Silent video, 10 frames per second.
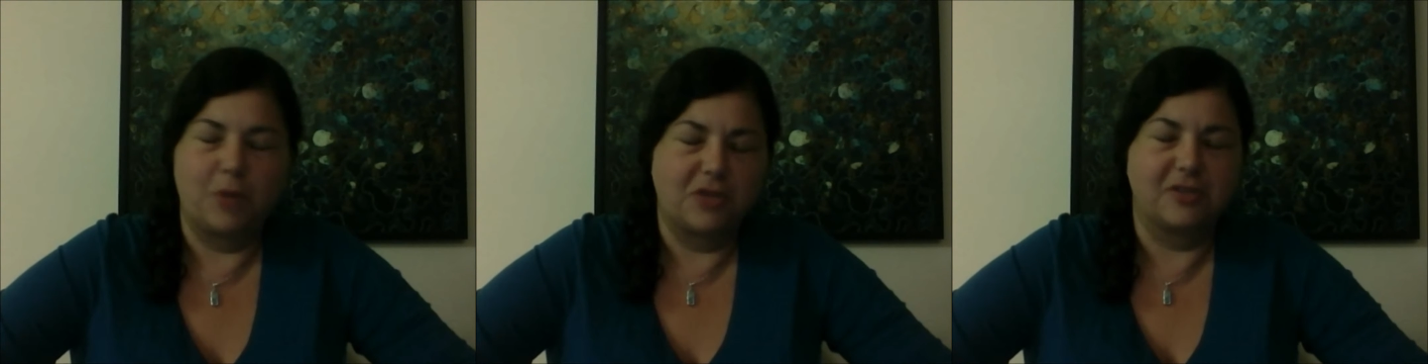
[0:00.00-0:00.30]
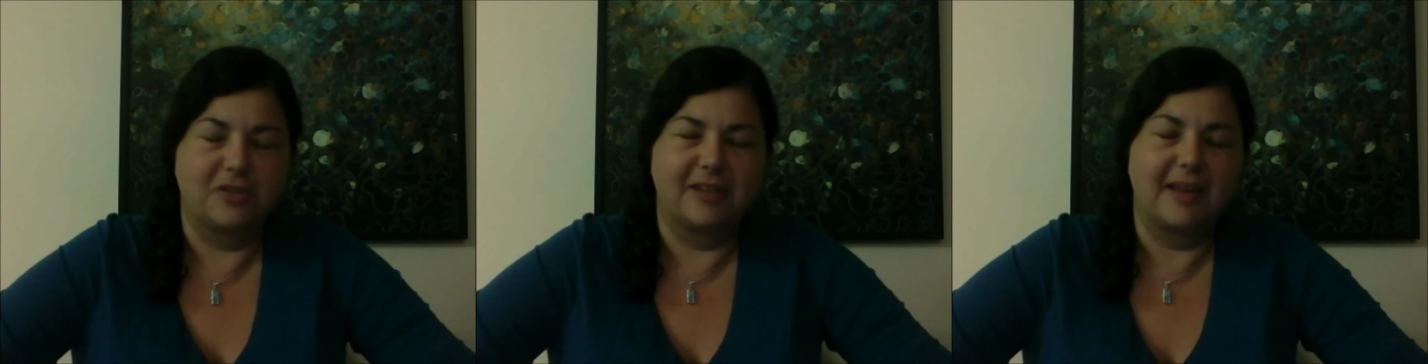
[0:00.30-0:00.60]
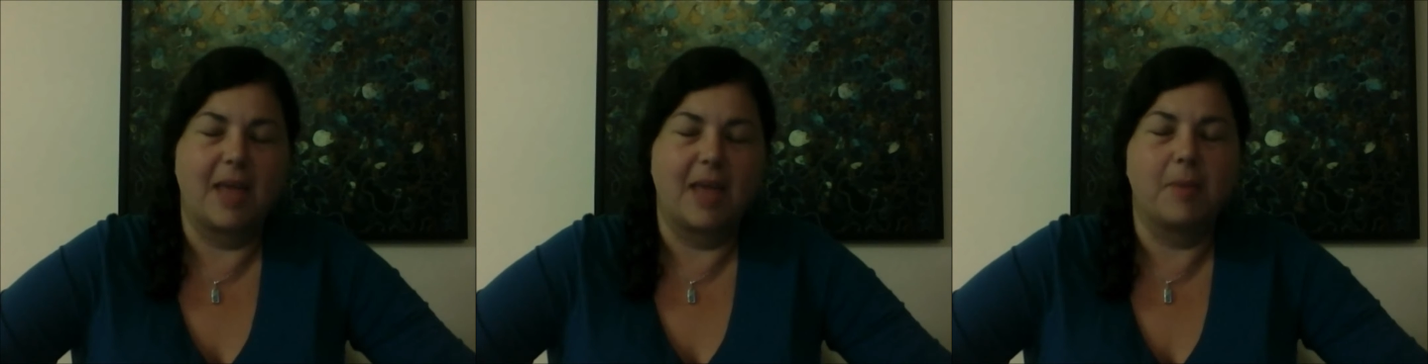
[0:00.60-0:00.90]
precious son
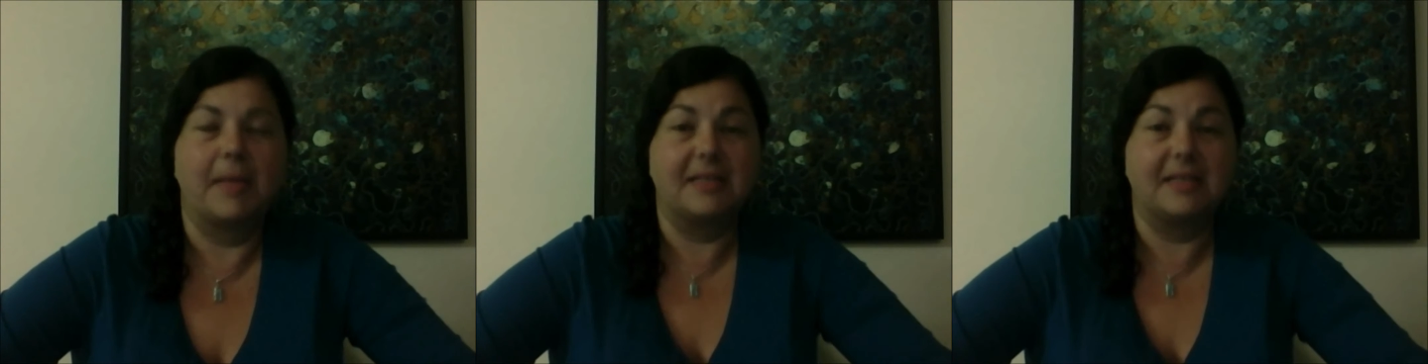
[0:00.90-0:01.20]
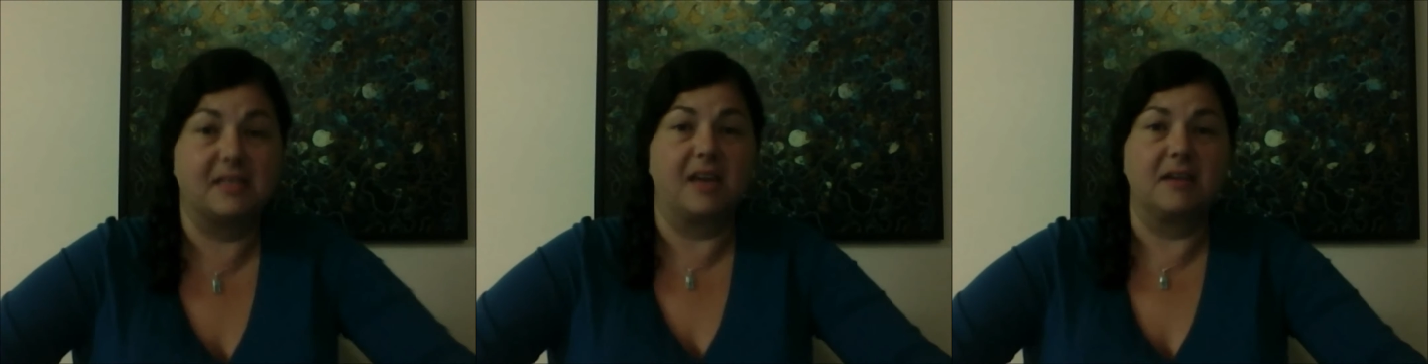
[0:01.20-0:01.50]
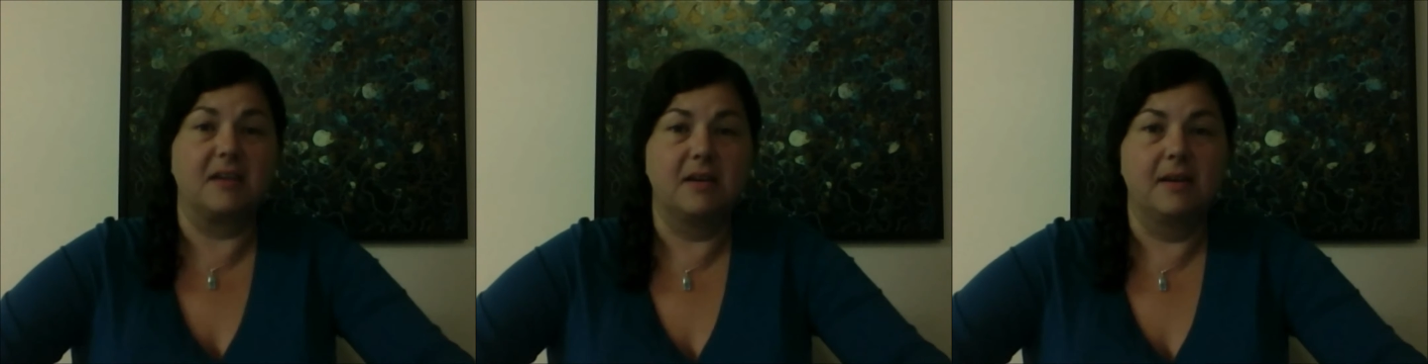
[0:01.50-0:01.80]
came up and said,
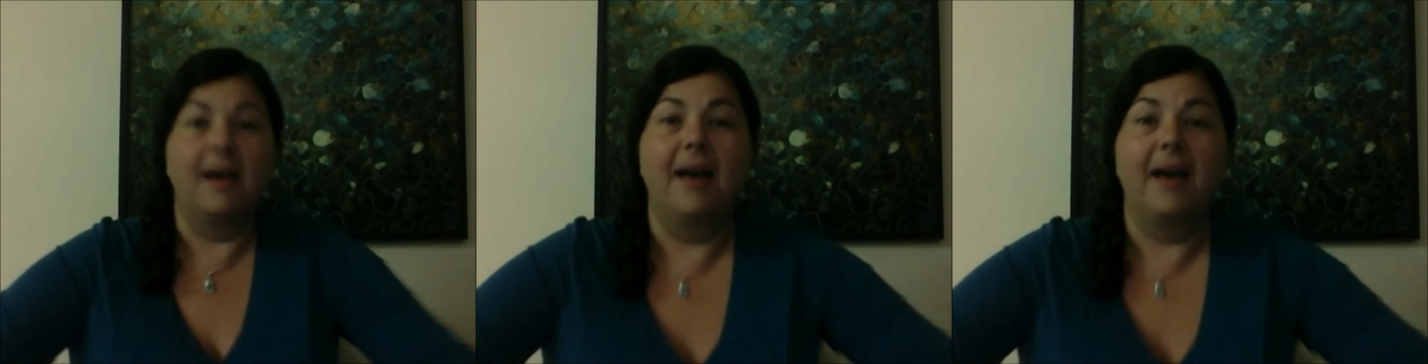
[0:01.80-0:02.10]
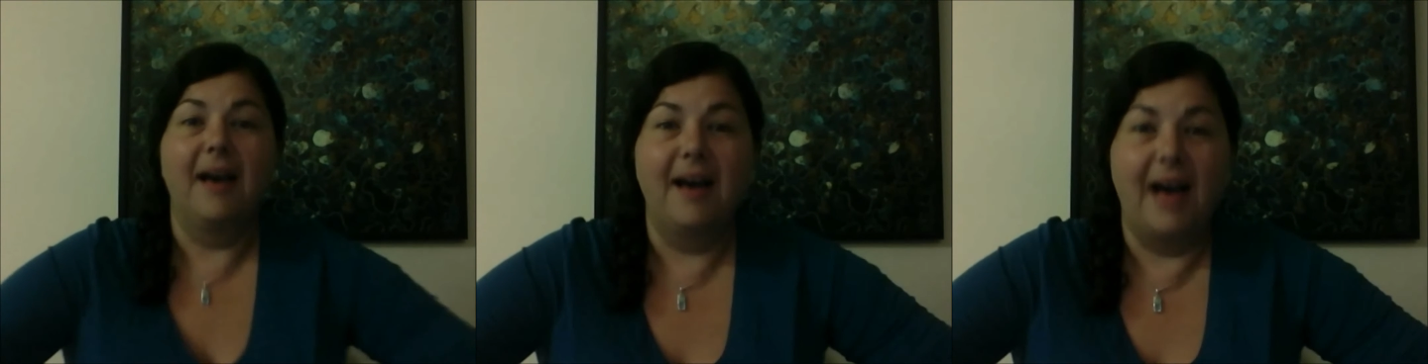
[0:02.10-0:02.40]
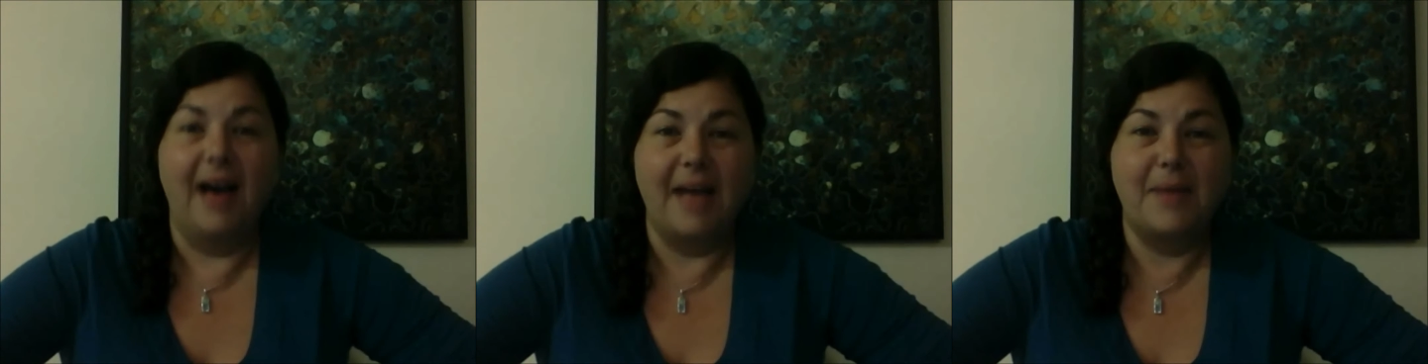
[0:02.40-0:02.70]

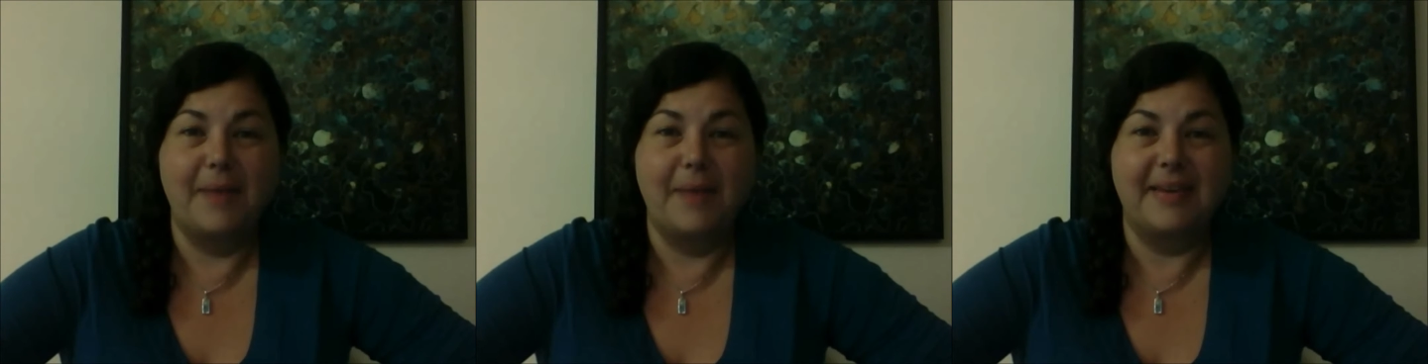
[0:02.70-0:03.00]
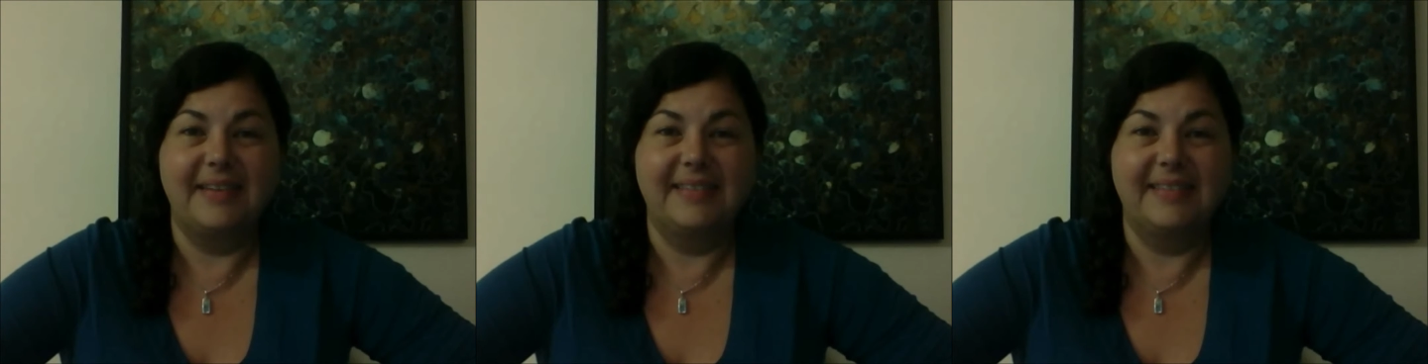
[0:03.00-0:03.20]
"Hi, Mommy."